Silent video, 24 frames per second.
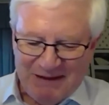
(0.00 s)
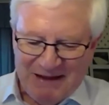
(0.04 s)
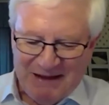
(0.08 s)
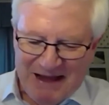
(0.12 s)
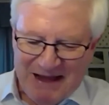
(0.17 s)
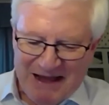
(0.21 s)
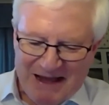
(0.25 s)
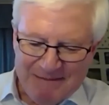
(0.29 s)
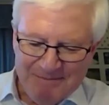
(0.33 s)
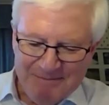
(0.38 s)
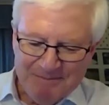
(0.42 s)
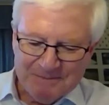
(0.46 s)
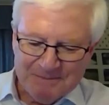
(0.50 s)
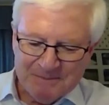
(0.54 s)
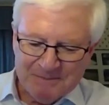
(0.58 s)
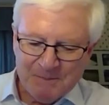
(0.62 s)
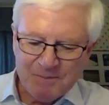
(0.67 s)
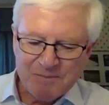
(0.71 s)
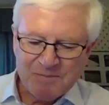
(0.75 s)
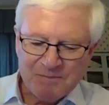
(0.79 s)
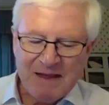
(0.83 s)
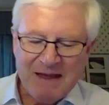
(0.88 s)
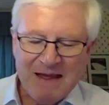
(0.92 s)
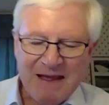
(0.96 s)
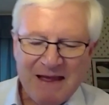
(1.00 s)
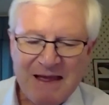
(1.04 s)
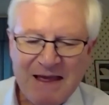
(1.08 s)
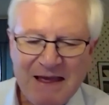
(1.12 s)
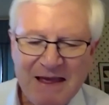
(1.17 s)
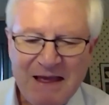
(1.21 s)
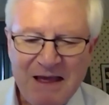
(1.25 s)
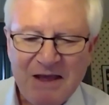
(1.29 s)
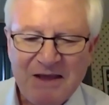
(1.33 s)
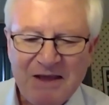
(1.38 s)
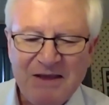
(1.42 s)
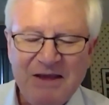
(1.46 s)
Um,
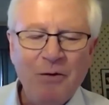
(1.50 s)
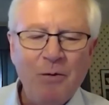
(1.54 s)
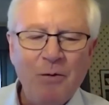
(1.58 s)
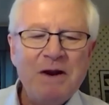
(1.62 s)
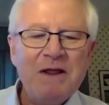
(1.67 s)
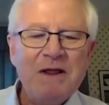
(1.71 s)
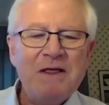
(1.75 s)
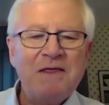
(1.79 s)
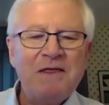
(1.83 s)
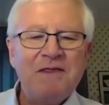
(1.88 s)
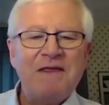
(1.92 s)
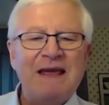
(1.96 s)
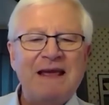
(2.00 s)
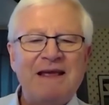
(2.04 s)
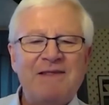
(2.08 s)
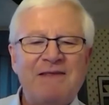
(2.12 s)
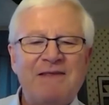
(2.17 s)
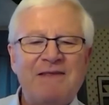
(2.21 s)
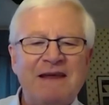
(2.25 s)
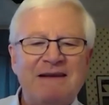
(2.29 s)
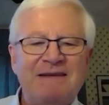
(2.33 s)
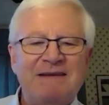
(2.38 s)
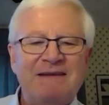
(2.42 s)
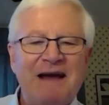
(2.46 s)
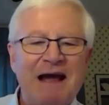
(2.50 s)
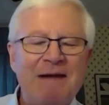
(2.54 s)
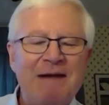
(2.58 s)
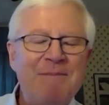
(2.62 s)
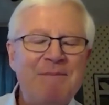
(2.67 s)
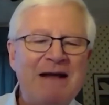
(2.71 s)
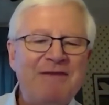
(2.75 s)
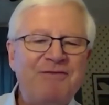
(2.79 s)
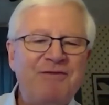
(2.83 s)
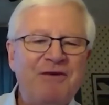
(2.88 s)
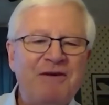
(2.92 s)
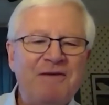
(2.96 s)
you know, one of the things that uh, I'm
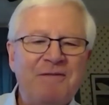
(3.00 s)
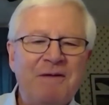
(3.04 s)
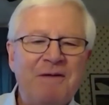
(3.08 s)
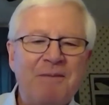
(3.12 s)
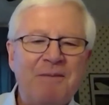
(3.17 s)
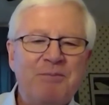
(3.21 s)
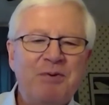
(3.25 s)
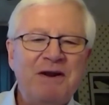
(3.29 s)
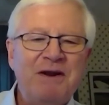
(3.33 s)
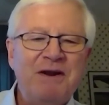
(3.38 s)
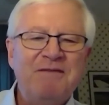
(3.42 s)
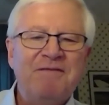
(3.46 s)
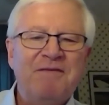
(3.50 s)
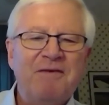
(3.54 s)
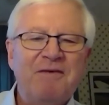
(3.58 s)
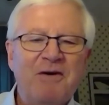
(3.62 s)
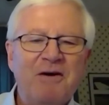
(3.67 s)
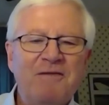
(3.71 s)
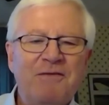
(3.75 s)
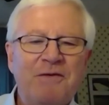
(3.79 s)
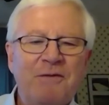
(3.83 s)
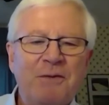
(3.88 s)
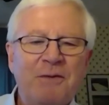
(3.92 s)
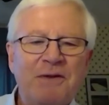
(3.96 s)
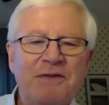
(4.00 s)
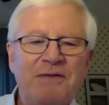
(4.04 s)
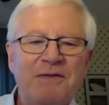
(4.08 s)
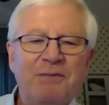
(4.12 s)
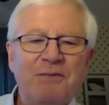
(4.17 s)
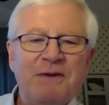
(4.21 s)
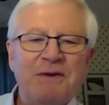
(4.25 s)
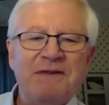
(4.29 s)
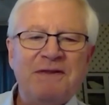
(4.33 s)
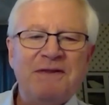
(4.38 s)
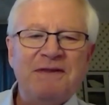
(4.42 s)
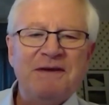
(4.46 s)
actually uh, pretty involved with
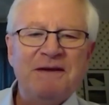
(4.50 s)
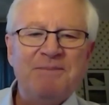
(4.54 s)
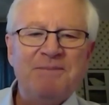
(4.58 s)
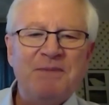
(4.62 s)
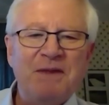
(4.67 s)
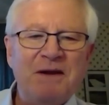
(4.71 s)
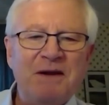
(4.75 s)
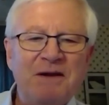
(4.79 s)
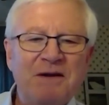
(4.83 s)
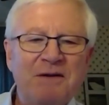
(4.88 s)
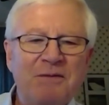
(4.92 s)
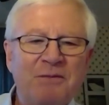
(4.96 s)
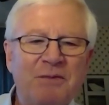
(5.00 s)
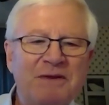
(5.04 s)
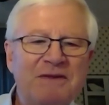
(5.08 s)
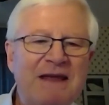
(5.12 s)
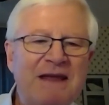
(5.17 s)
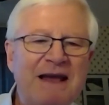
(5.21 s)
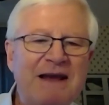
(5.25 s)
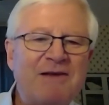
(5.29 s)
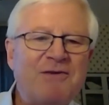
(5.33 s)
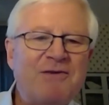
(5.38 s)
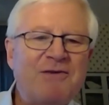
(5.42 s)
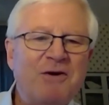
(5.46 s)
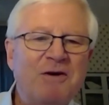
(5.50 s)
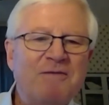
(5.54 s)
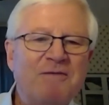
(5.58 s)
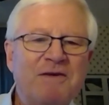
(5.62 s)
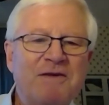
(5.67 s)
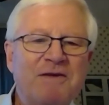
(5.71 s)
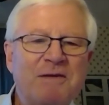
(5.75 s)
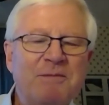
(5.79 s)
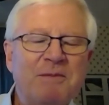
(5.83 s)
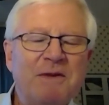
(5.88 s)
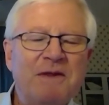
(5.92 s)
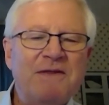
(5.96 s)
with um, uh, with TechServe
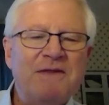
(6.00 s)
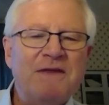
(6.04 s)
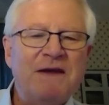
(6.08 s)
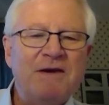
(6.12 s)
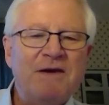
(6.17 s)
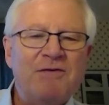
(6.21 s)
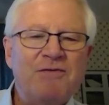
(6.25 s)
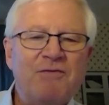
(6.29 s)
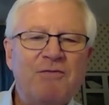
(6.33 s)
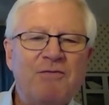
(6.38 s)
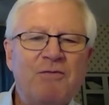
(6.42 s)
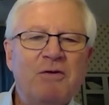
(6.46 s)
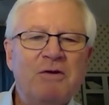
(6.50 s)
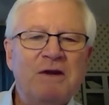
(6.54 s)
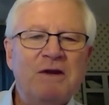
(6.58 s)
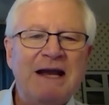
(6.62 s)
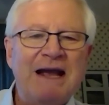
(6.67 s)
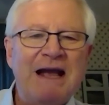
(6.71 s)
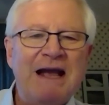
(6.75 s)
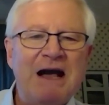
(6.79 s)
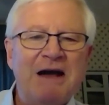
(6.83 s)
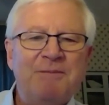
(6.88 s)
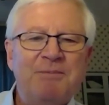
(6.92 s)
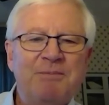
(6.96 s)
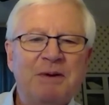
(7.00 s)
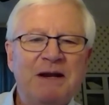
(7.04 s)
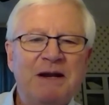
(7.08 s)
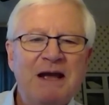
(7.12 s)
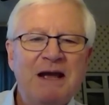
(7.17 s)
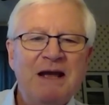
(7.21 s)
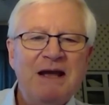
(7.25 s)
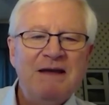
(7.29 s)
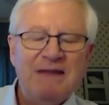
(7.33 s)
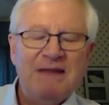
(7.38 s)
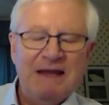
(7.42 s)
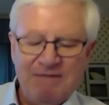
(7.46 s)
and some of the things they're rolling out, but
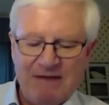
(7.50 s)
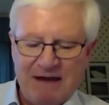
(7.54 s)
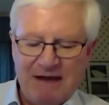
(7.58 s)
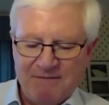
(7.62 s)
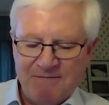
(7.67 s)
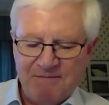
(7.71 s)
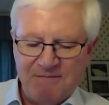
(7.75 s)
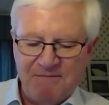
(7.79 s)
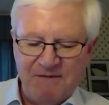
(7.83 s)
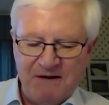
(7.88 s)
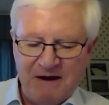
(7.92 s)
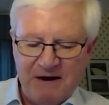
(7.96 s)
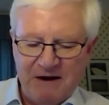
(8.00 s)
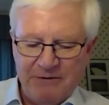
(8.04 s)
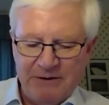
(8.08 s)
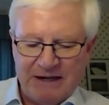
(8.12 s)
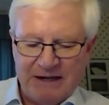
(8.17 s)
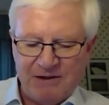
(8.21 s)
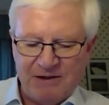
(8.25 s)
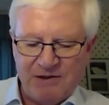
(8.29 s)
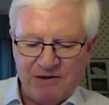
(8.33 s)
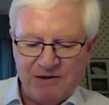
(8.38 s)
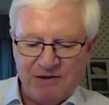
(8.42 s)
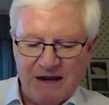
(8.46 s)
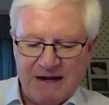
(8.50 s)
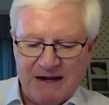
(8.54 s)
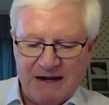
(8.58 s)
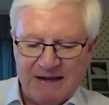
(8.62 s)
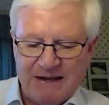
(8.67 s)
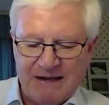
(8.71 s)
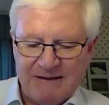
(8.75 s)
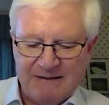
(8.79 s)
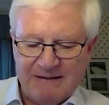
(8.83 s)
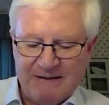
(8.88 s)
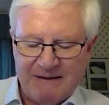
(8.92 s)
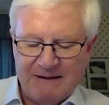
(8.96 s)
they've got a very
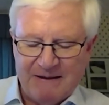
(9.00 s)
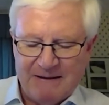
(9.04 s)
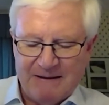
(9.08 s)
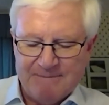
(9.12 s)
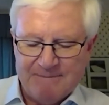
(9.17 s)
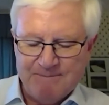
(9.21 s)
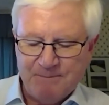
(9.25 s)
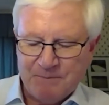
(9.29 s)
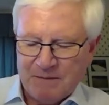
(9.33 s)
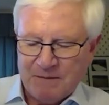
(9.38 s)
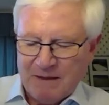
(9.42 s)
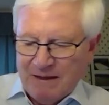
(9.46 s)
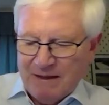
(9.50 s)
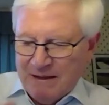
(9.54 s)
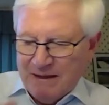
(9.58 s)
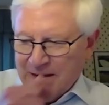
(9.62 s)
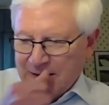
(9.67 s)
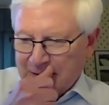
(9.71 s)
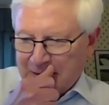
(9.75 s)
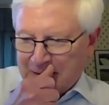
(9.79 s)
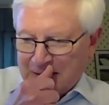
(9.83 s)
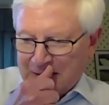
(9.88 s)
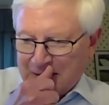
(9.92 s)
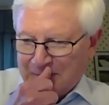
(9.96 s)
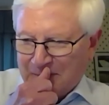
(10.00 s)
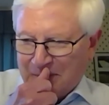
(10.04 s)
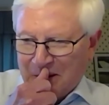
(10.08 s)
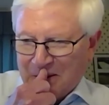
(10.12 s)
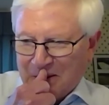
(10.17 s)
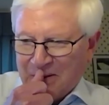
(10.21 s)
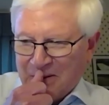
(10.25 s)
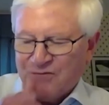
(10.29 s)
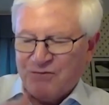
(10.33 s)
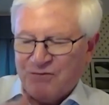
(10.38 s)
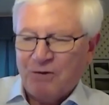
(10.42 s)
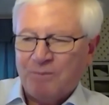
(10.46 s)
exciting um, uh,
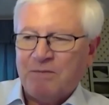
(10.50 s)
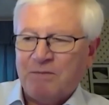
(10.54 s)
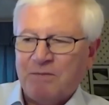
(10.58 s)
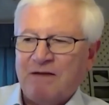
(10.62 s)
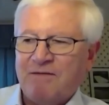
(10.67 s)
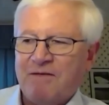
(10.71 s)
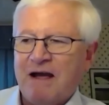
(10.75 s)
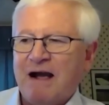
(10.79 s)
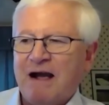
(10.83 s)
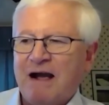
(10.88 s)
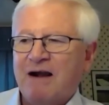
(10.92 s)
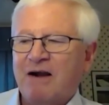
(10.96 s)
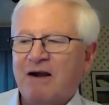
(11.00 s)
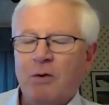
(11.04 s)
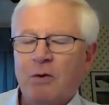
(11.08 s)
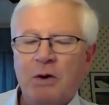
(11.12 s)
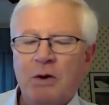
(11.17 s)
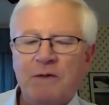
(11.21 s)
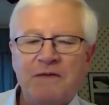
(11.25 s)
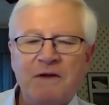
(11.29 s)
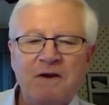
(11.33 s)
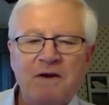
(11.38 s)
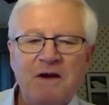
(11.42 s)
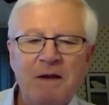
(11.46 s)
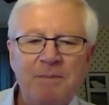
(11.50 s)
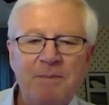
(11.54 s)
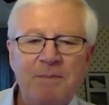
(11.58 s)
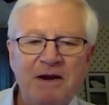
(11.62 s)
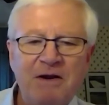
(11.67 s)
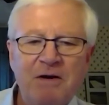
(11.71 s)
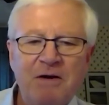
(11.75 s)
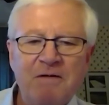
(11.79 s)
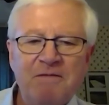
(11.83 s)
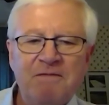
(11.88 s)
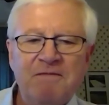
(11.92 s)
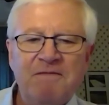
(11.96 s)
partnership they've got going with a company
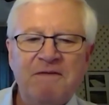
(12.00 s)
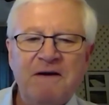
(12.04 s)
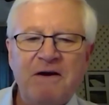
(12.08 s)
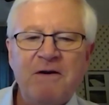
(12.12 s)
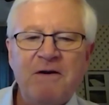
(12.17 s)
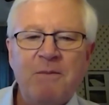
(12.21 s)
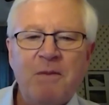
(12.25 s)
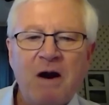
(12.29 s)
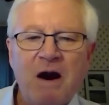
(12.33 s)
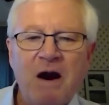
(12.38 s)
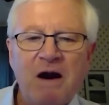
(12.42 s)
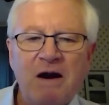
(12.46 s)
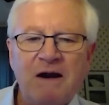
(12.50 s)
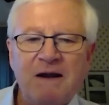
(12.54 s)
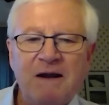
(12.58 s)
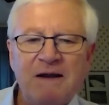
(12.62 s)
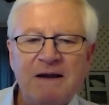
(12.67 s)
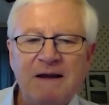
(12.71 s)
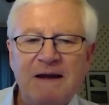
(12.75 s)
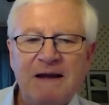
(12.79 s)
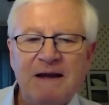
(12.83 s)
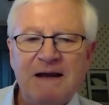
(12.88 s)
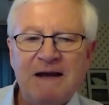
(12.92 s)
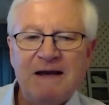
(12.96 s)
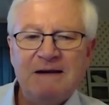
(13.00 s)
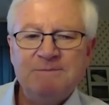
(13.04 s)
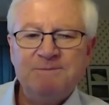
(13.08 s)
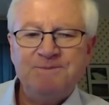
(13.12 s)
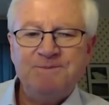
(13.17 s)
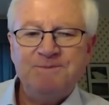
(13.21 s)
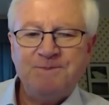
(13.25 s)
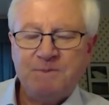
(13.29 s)
called Veremark, uh,